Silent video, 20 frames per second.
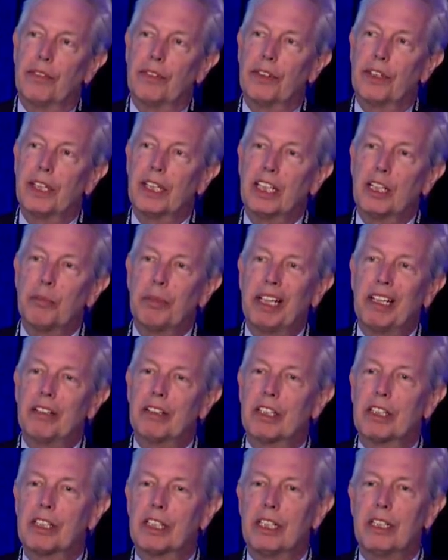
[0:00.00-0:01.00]
Think about
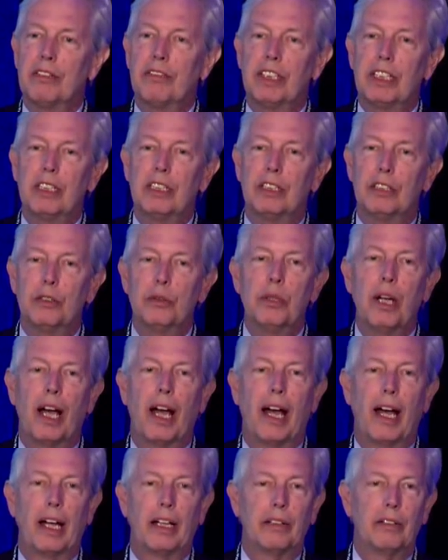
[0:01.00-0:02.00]
the TV you
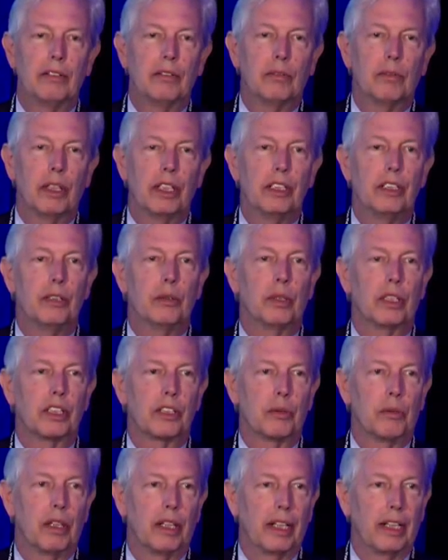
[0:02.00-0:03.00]
had when you were
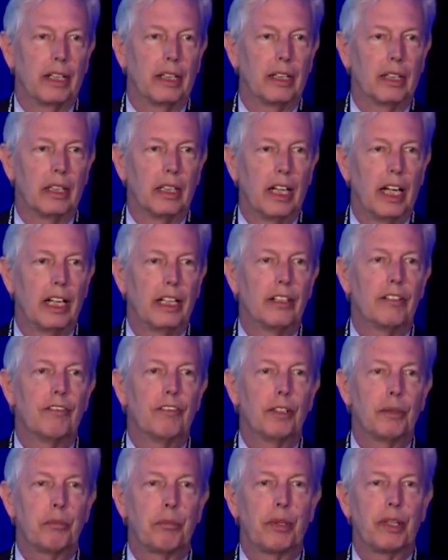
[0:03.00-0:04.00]
20 and the
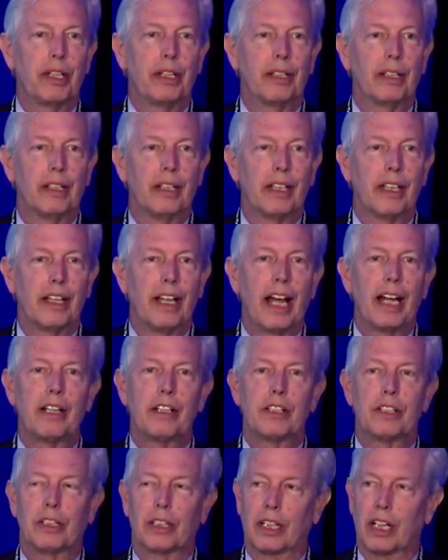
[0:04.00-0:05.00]
footprint that
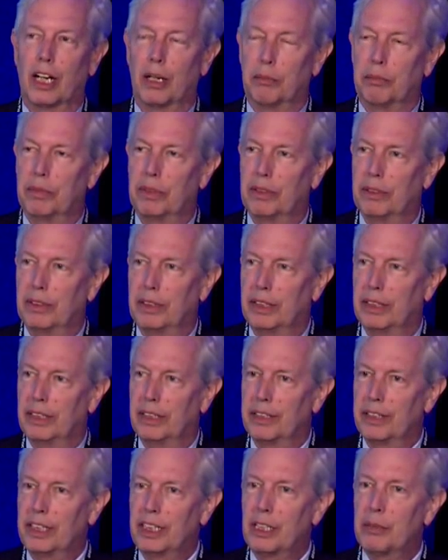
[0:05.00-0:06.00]
took up.
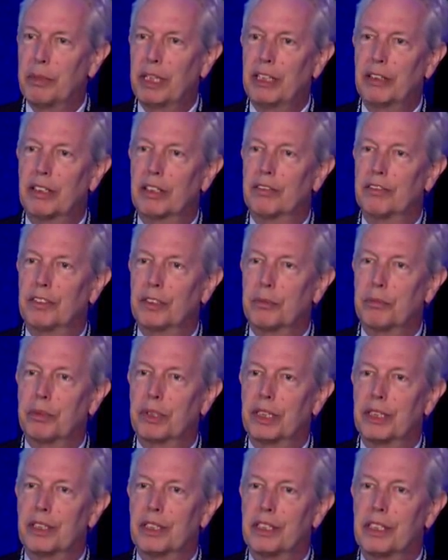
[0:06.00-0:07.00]
Think about the
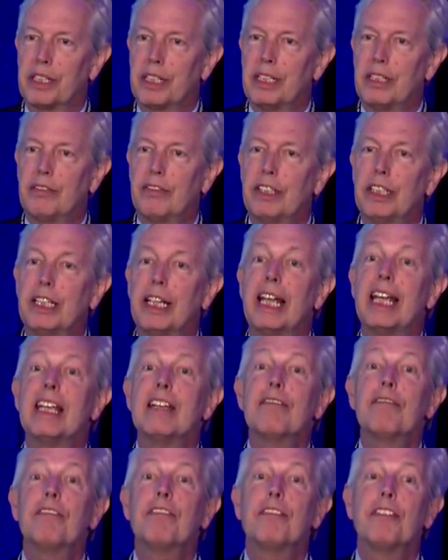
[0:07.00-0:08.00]
footprint the TV,
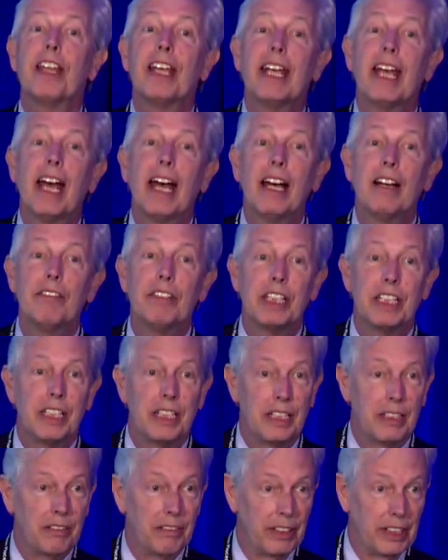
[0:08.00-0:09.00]
if they have a
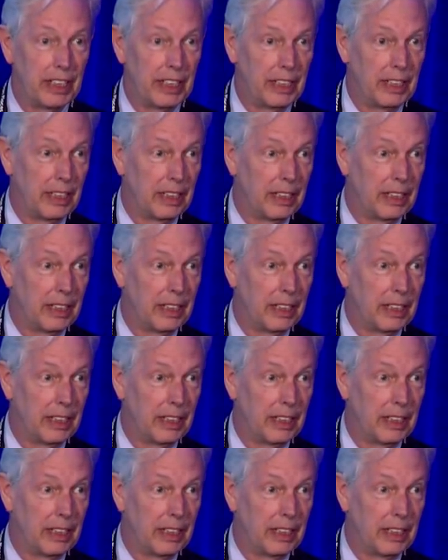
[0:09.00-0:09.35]
TV,